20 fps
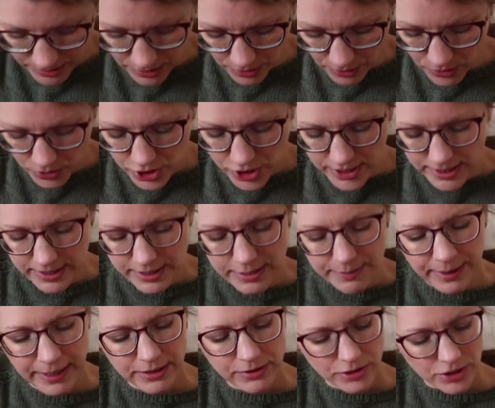Notions
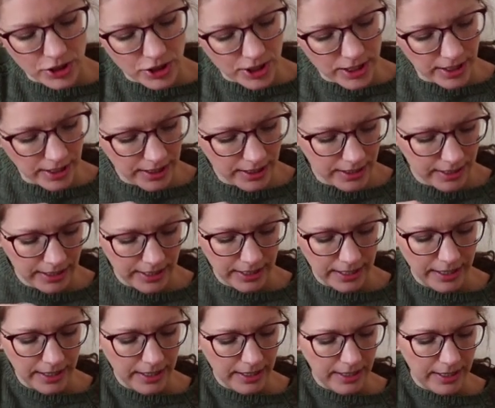pouch
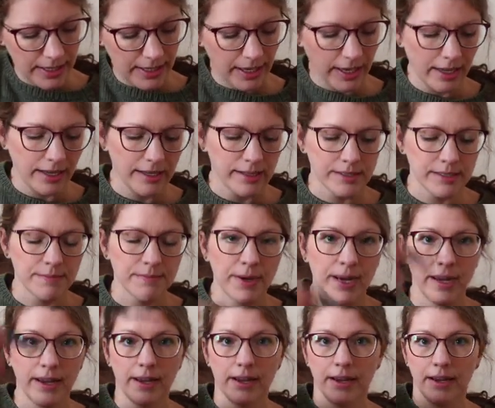is
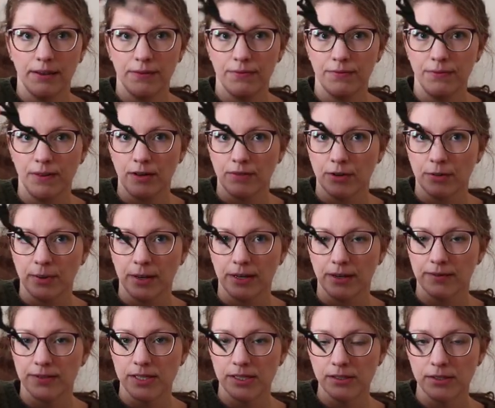my favorite
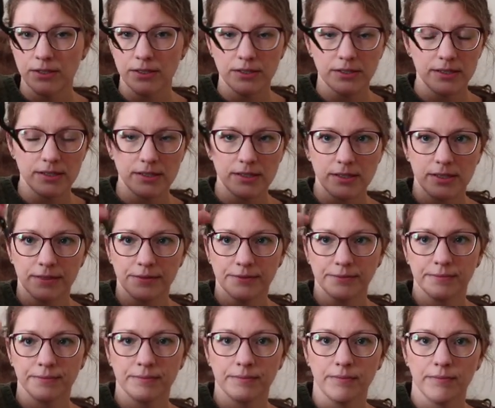pair of scissors,
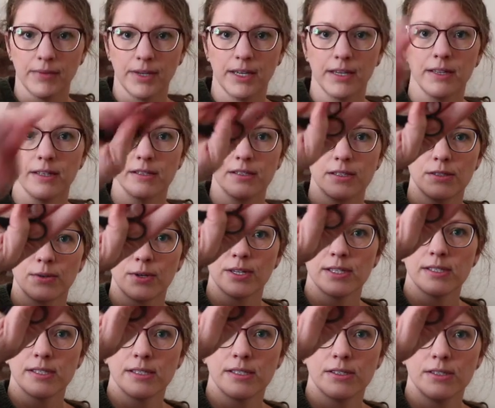my stork
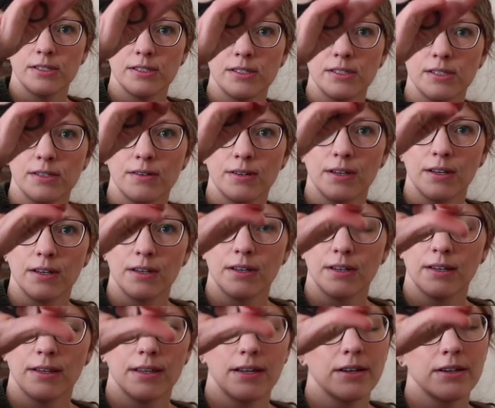scissors. You
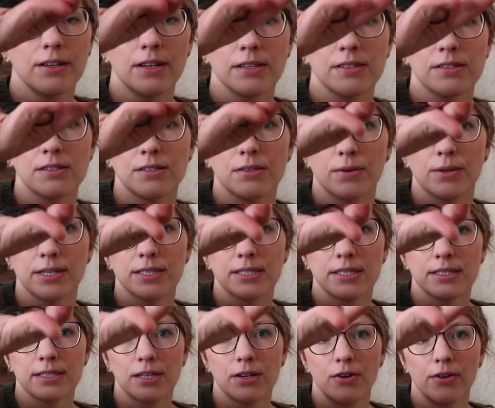can, they're not storks,
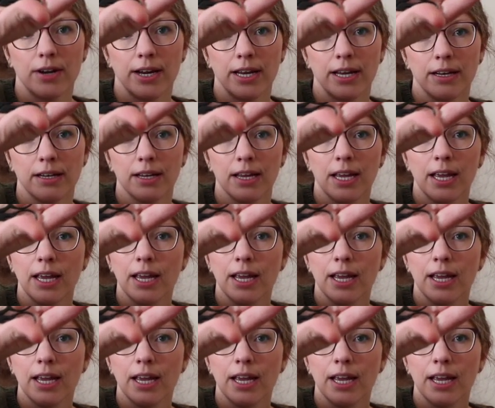it's a crane.